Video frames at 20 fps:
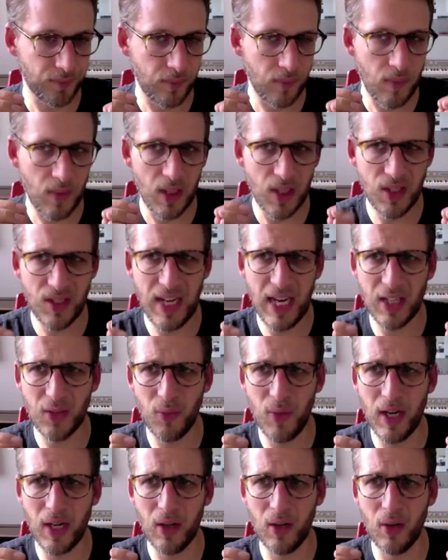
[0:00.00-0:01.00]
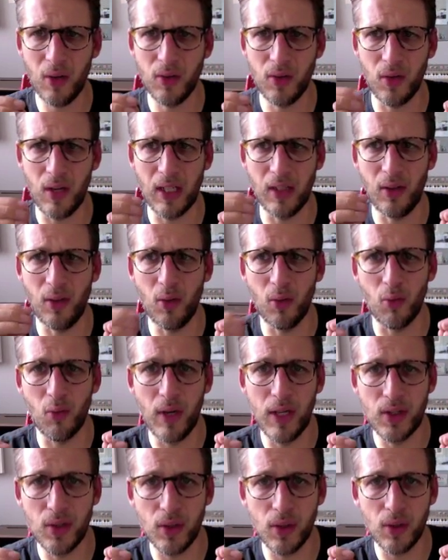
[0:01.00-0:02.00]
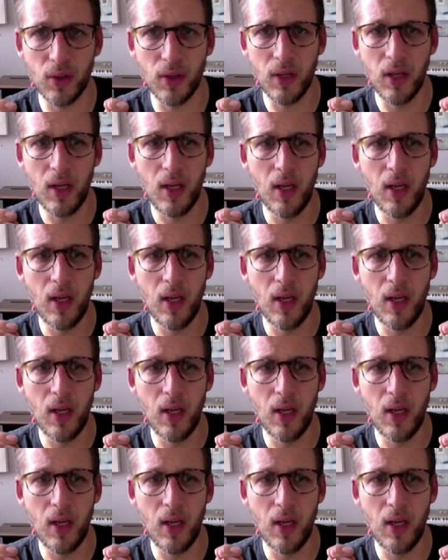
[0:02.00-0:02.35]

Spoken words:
Stax Records or like Little Richard,